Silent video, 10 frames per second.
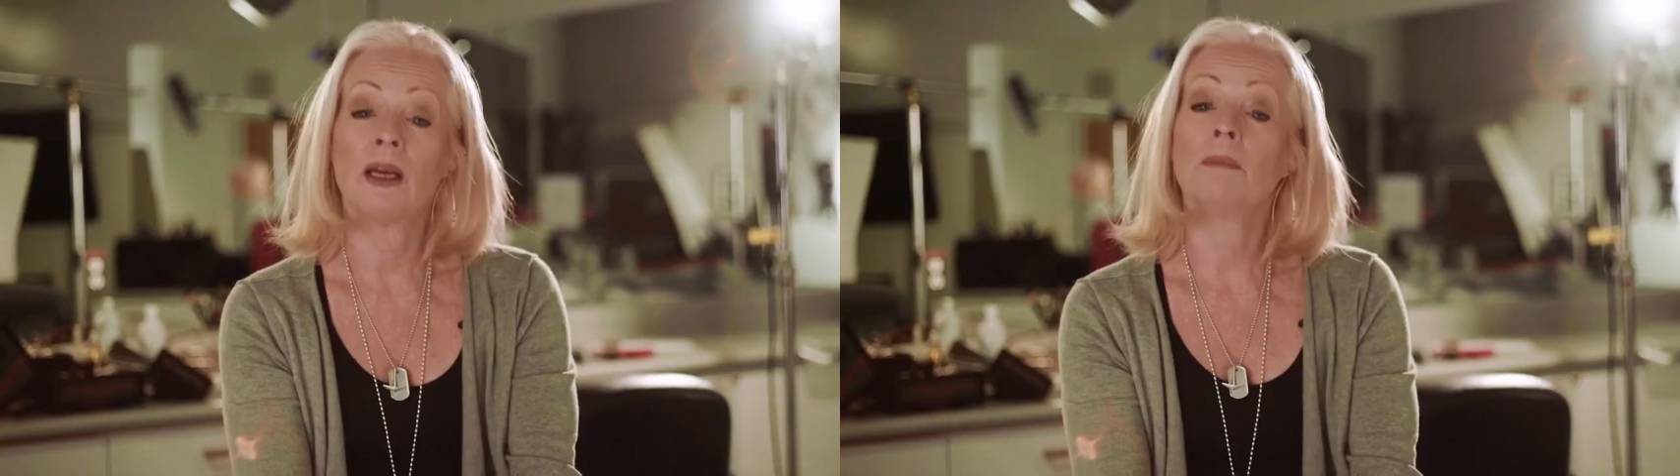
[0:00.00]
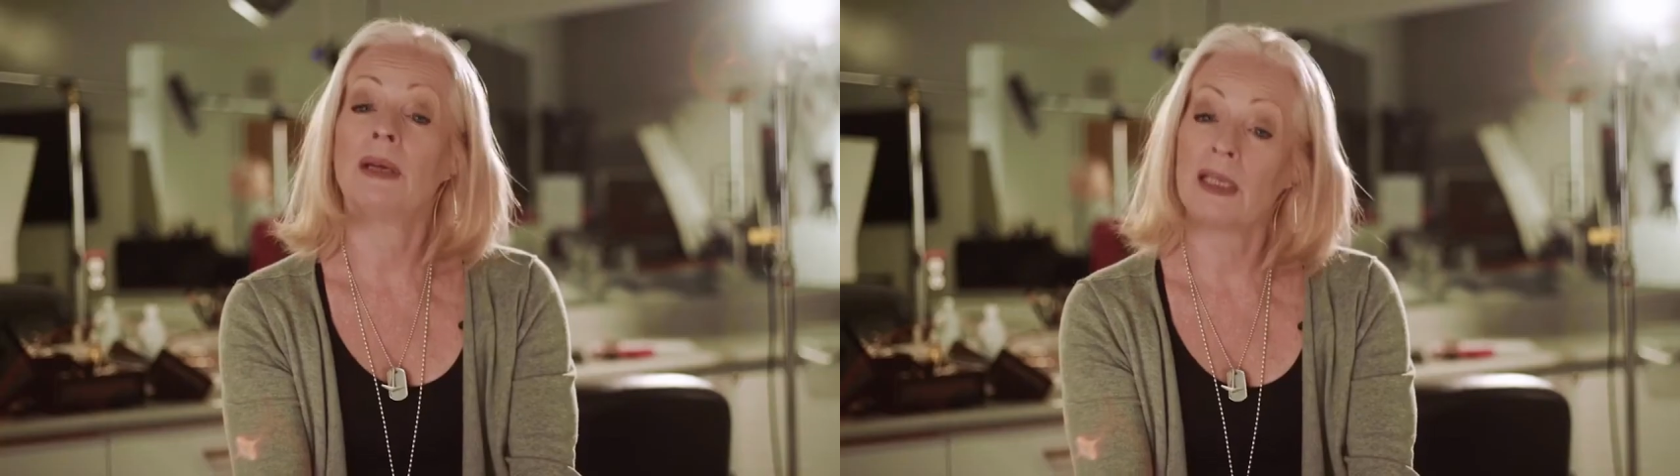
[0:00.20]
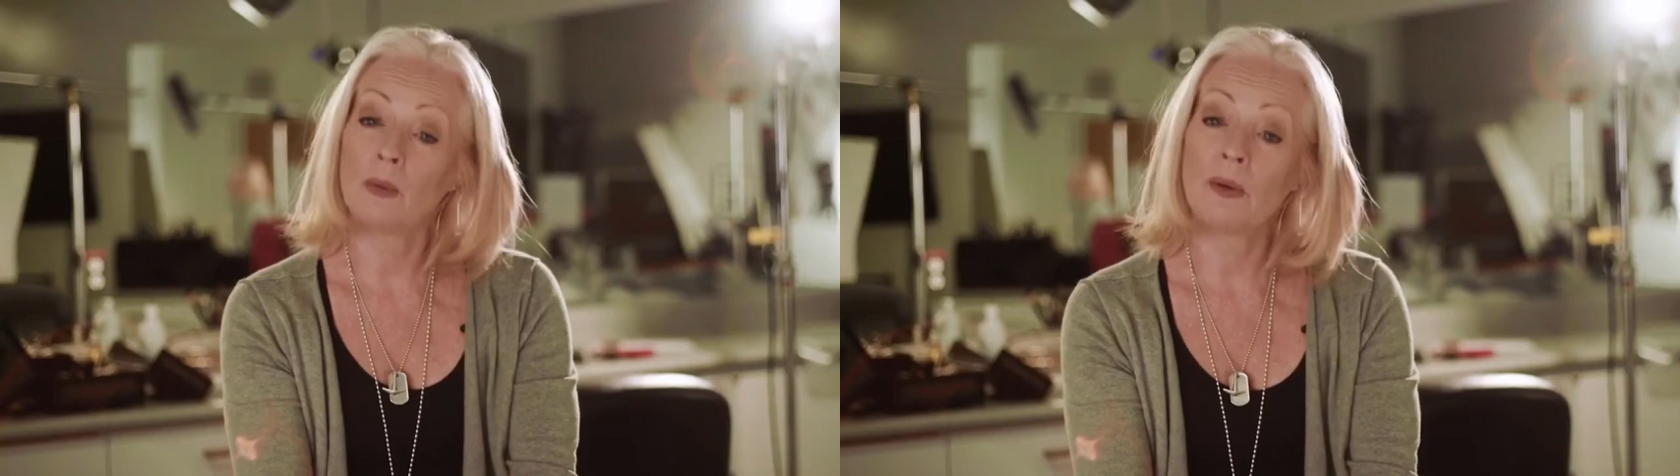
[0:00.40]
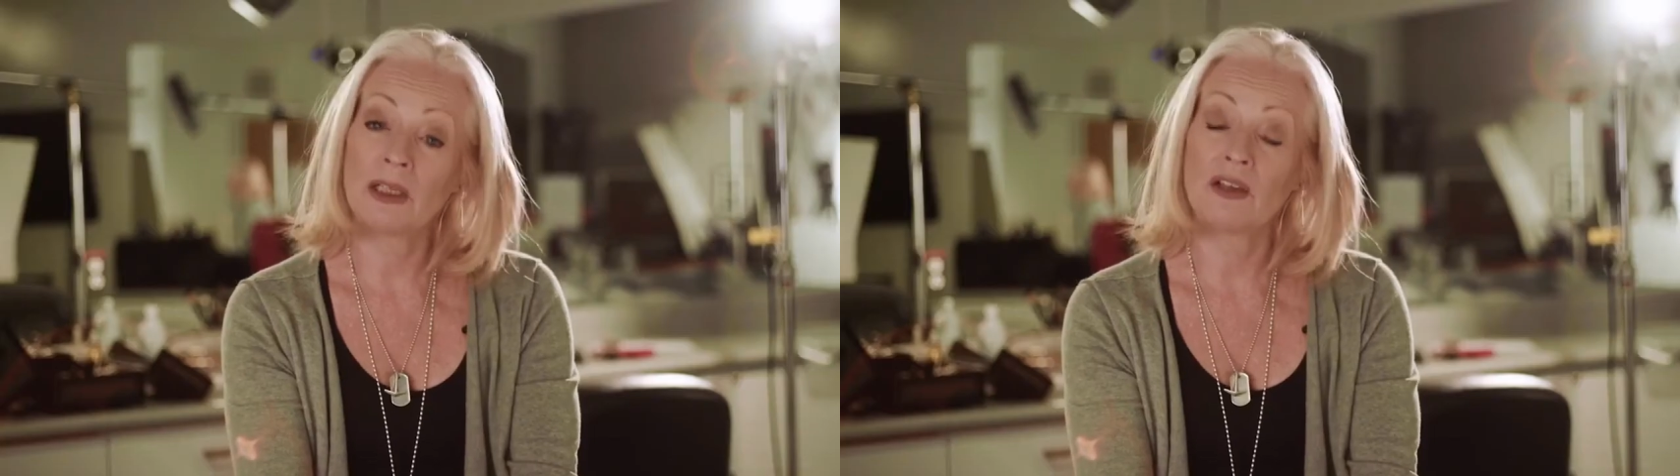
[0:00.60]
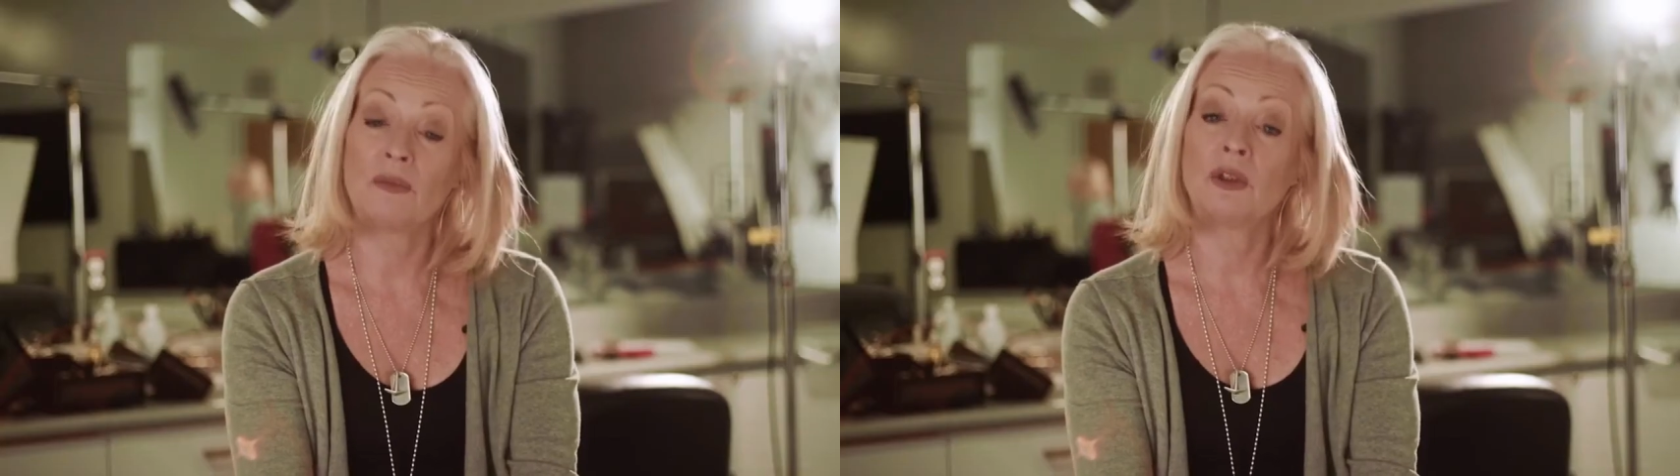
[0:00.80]
Many
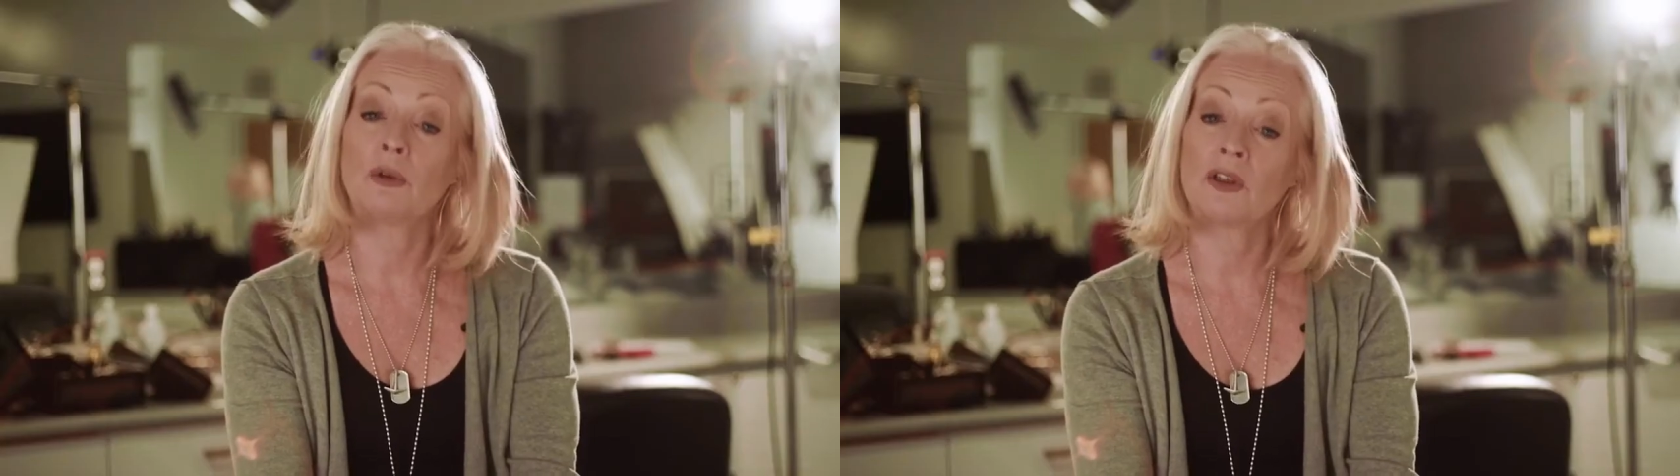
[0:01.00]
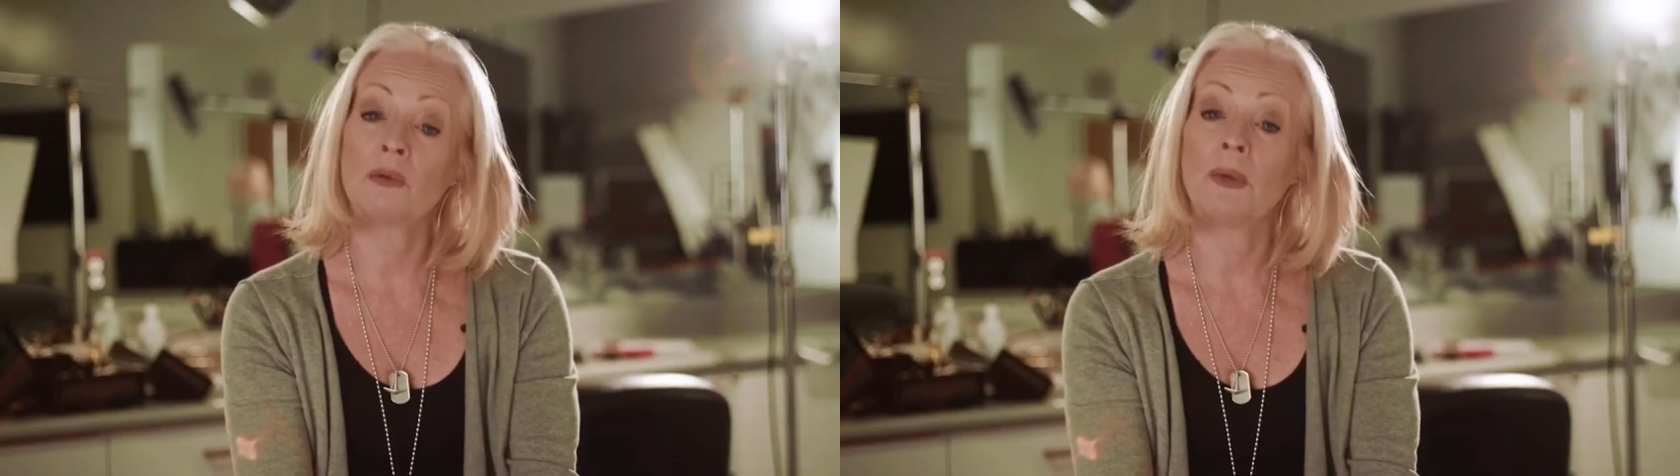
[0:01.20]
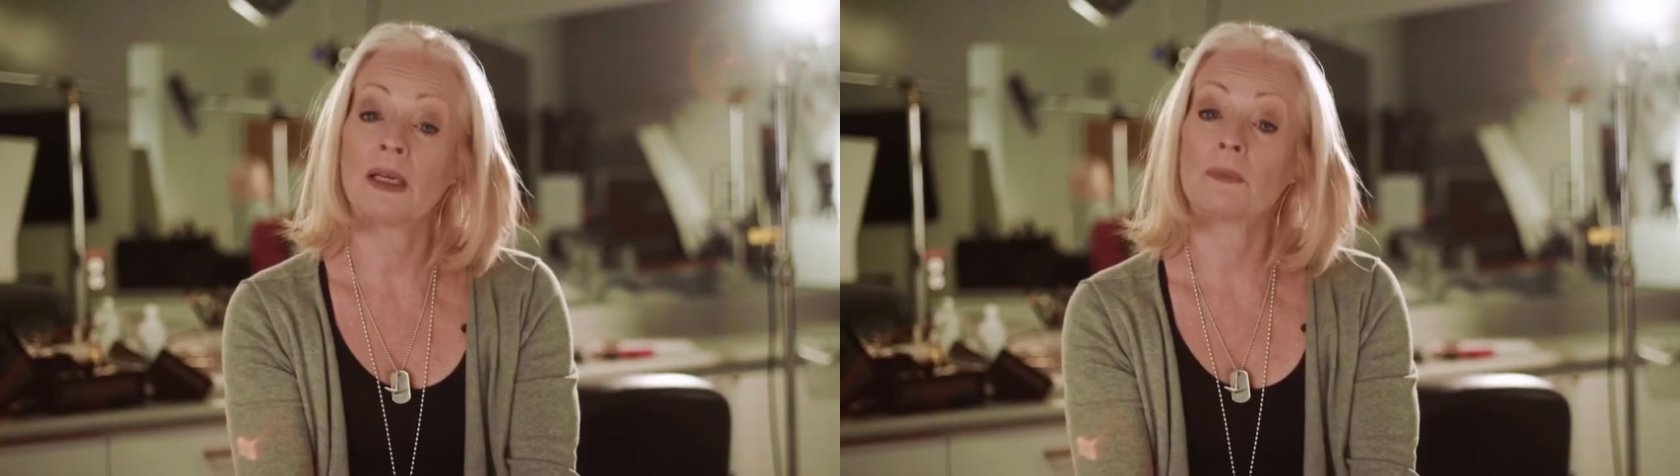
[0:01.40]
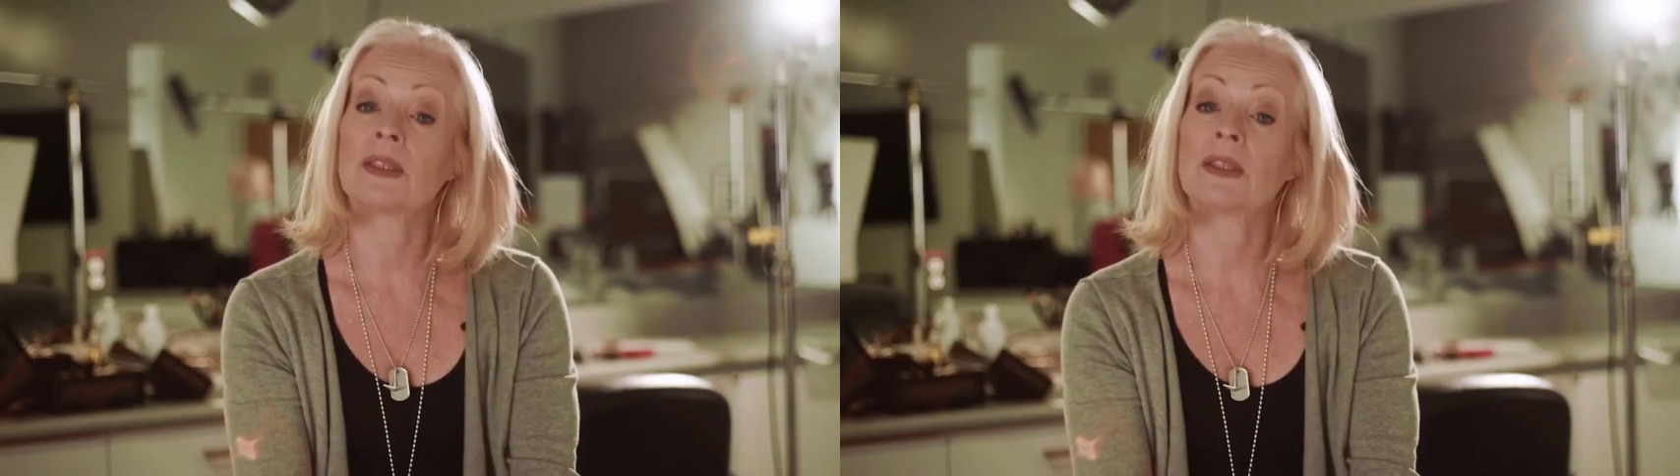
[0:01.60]
women have been doing their makeup